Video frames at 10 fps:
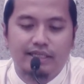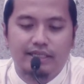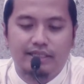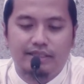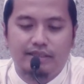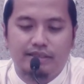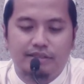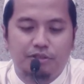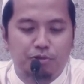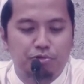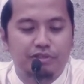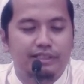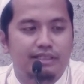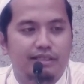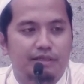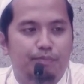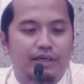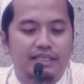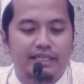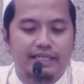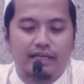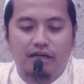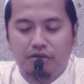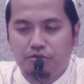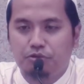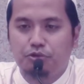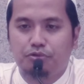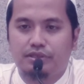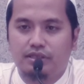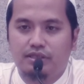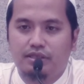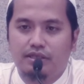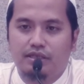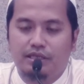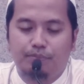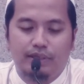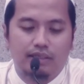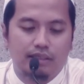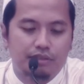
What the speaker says: in choosing a partner and how to choose a partner.